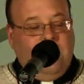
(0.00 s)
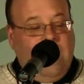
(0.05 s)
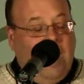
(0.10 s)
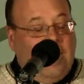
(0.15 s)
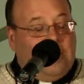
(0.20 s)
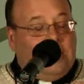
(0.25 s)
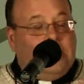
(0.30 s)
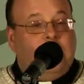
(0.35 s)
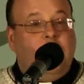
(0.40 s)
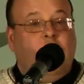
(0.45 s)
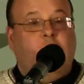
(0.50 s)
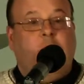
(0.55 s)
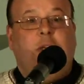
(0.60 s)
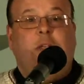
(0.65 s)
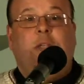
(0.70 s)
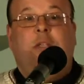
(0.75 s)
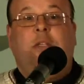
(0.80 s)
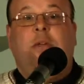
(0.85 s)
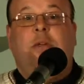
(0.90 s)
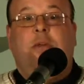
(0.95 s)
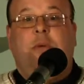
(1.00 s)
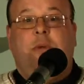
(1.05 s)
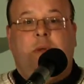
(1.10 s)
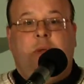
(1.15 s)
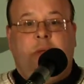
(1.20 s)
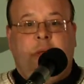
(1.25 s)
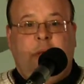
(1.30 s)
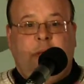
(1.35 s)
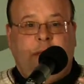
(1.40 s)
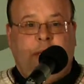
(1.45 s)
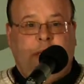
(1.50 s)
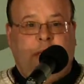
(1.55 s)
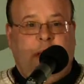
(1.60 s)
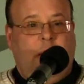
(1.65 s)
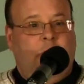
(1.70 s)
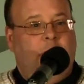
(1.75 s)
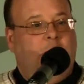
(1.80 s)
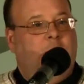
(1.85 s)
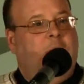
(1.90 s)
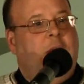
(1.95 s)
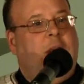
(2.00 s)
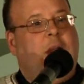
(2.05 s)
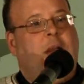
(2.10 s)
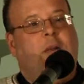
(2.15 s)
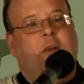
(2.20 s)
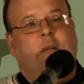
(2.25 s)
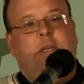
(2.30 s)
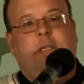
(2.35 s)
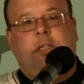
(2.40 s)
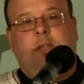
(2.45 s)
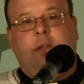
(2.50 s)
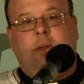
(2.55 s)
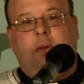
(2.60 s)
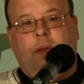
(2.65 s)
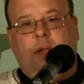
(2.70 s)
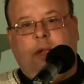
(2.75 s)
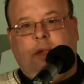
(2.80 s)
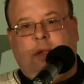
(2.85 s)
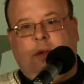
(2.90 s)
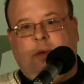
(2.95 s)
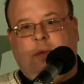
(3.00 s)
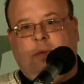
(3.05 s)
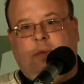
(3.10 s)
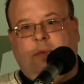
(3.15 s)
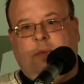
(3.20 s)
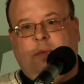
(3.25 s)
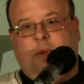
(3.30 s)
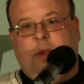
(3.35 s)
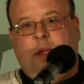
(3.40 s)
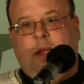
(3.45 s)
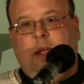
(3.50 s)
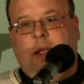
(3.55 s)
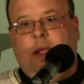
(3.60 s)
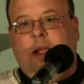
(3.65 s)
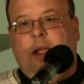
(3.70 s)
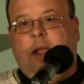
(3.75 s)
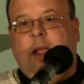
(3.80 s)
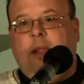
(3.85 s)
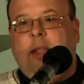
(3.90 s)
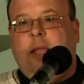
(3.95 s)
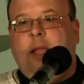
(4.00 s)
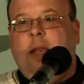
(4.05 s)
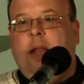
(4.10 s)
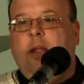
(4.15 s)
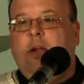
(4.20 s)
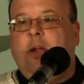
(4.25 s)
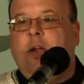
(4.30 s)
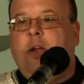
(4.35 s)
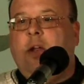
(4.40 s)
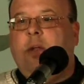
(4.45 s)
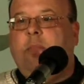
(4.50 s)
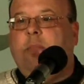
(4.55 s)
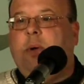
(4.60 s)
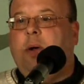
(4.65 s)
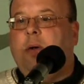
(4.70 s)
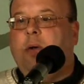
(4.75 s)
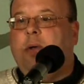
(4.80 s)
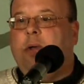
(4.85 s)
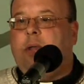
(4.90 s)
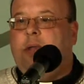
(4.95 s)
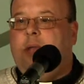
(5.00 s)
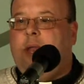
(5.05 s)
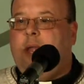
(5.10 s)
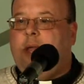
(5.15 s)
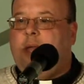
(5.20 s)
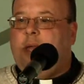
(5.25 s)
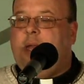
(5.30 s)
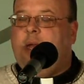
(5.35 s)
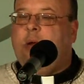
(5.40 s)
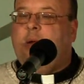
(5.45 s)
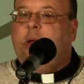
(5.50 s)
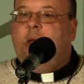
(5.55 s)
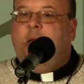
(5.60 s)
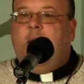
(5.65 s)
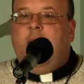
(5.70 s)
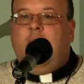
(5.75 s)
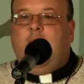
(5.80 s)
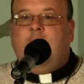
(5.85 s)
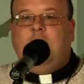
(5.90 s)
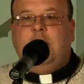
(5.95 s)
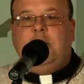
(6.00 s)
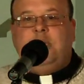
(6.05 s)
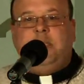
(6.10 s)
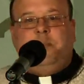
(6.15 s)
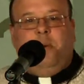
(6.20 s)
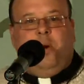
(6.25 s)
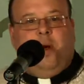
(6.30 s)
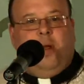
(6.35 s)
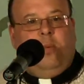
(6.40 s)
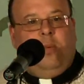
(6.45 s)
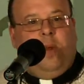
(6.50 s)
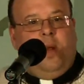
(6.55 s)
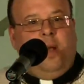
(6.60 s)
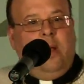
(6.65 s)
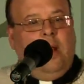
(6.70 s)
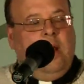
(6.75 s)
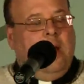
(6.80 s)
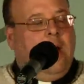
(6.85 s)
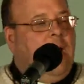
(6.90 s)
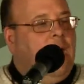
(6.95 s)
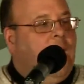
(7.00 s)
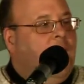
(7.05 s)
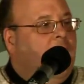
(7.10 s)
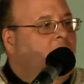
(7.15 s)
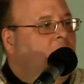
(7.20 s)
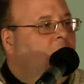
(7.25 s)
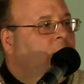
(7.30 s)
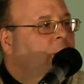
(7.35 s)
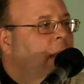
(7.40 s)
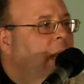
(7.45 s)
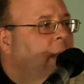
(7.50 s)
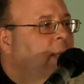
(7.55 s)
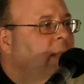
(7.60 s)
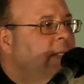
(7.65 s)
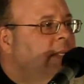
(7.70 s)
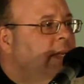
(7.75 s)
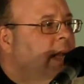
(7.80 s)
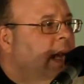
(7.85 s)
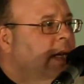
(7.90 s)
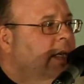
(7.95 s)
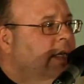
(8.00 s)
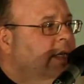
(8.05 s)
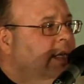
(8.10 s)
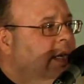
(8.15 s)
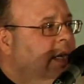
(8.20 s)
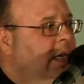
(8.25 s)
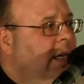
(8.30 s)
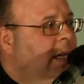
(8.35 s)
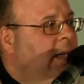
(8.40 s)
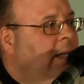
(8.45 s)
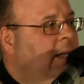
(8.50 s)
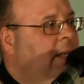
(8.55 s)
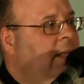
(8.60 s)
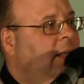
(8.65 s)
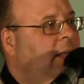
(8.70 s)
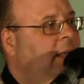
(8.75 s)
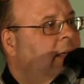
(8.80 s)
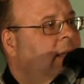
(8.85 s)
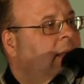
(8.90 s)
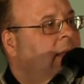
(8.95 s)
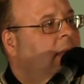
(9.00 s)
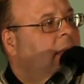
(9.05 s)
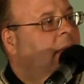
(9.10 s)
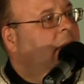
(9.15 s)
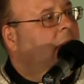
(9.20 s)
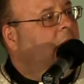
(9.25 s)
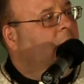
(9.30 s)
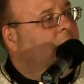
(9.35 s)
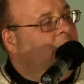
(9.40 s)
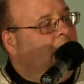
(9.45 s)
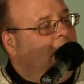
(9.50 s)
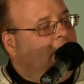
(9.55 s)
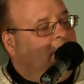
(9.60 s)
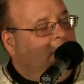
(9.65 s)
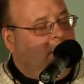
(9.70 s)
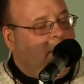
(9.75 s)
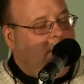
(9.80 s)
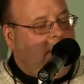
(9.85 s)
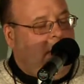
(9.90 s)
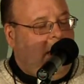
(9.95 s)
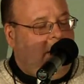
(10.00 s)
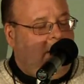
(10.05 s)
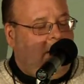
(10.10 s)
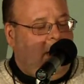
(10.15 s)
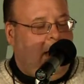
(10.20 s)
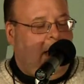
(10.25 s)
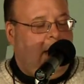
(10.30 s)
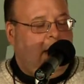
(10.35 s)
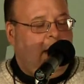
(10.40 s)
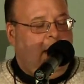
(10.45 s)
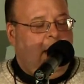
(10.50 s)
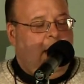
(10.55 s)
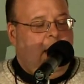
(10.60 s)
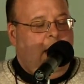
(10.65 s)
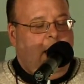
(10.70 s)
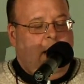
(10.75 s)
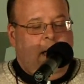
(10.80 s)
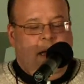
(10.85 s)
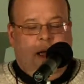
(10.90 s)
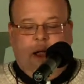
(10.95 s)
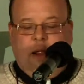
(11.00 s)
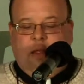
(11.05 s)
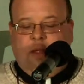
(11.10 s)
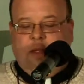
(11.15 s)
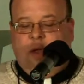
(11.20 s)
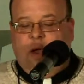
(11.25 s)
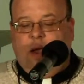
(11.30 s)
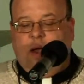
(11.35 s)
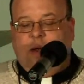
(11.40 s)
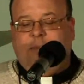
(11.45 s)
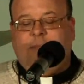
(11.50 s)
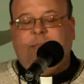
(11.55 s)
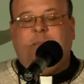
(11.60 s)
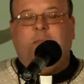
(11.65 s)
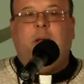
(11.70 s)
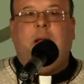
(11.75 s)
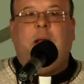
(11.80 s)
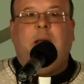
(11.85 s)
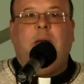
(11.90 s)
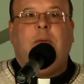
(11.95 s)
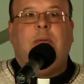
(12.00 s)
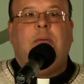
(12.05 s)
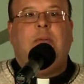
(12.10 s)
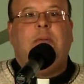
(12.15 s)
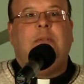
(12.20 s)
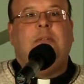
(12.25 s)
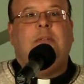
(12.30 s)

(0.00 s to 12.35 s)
that started to, to come very slowly, though. And then I heard about NET. Now, at this point, when, when I was 19, um, when I first came back, I thought, well,